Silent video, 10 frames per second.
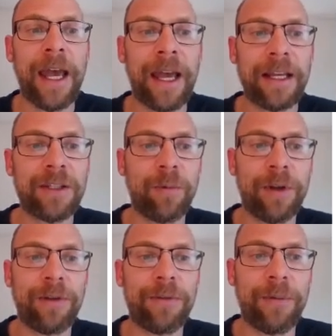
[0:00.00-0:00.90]

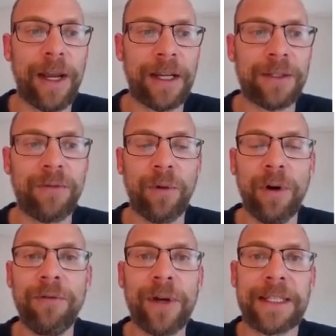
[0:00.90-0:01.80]
x1 through
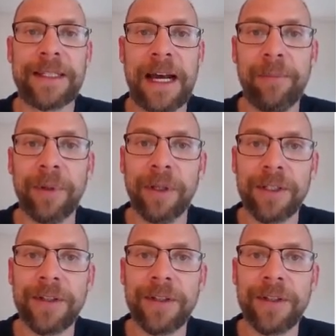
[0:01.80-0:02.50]
x4, for example.